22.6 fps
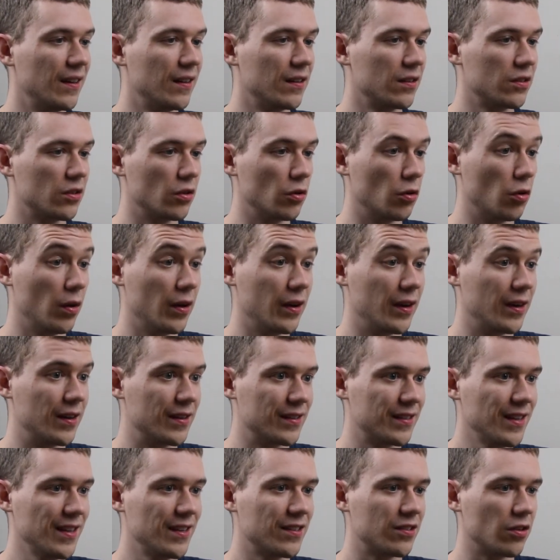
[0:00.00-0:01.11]
So in a
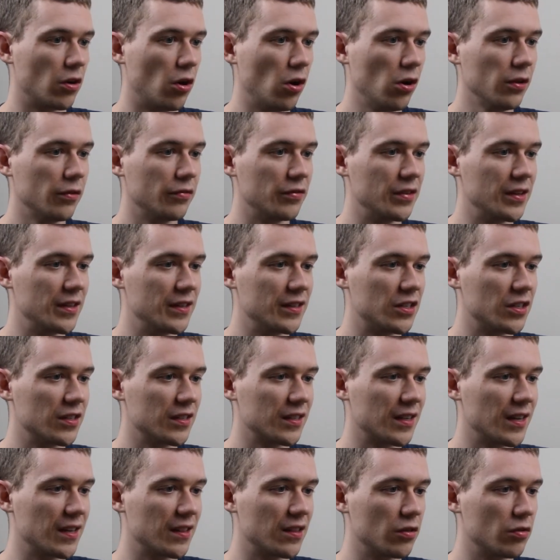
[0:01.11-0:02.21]
sense, all of these just
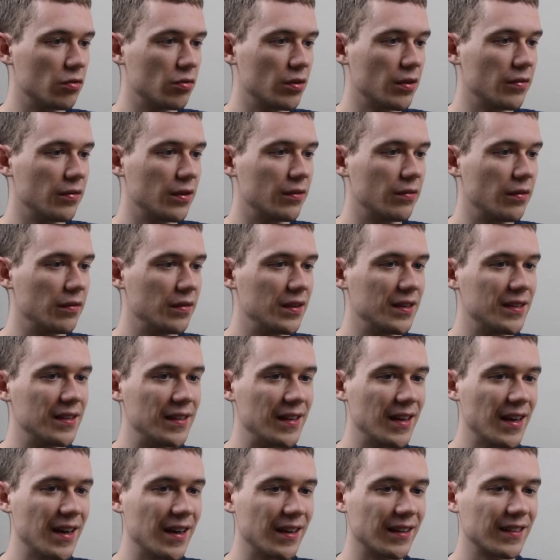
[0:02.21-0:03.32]
get the derivative of e to the
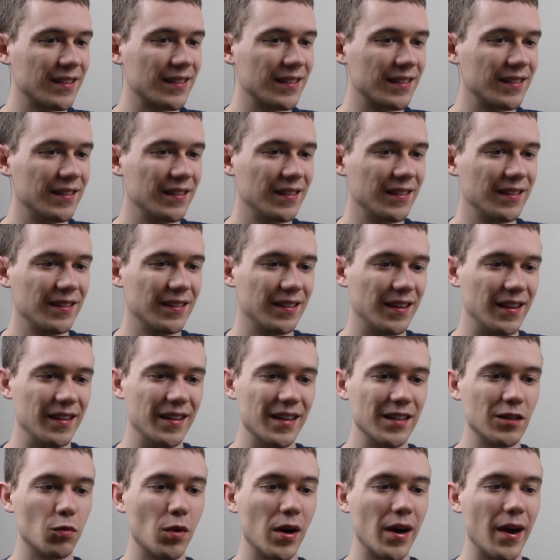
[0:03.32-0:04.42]
x, and
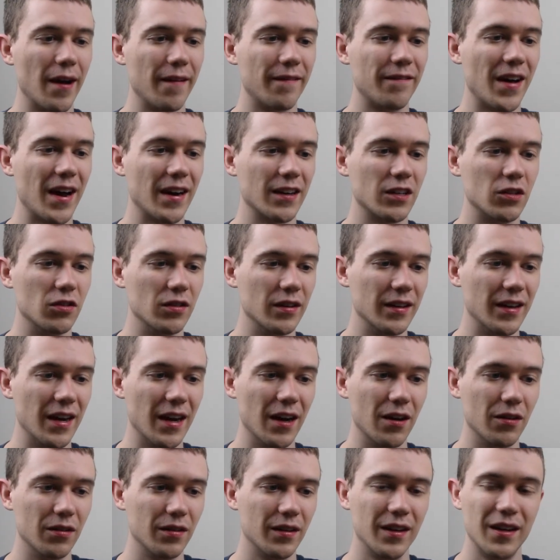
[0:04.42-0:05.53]
that's why I factored it
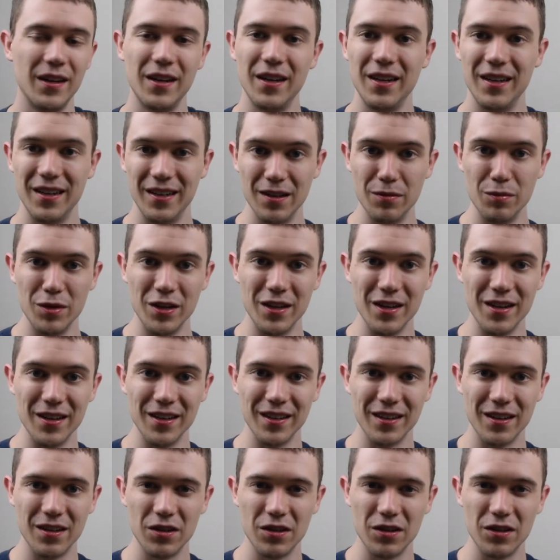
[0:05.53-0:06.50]
out in the beginning.